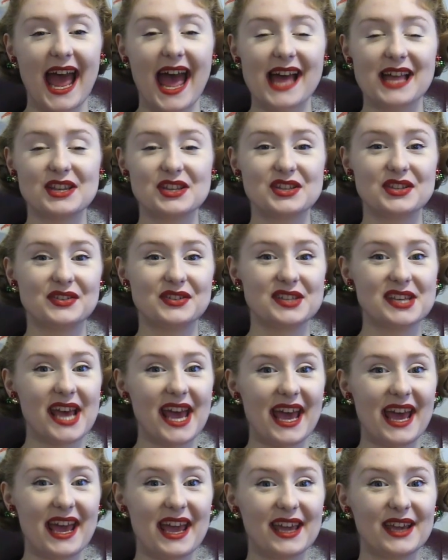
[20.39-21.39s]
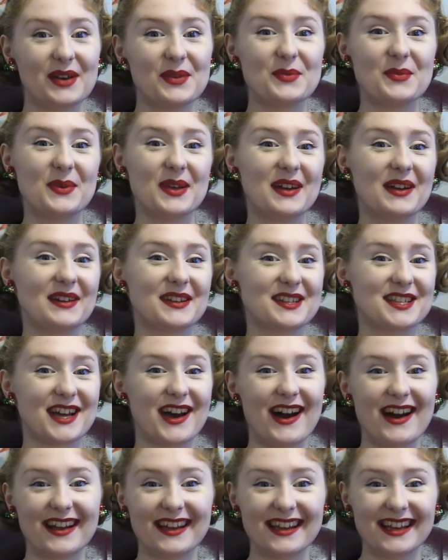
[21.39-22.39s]
and today we are
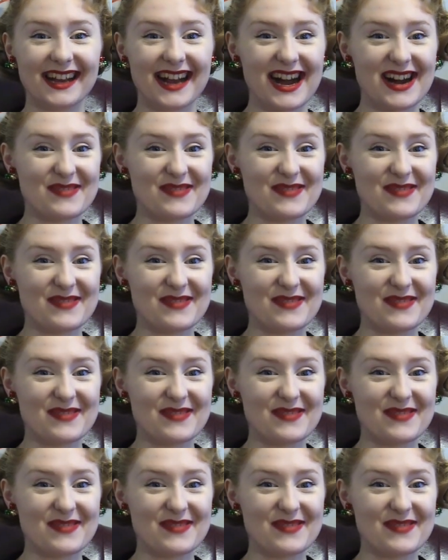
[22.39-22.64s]
talking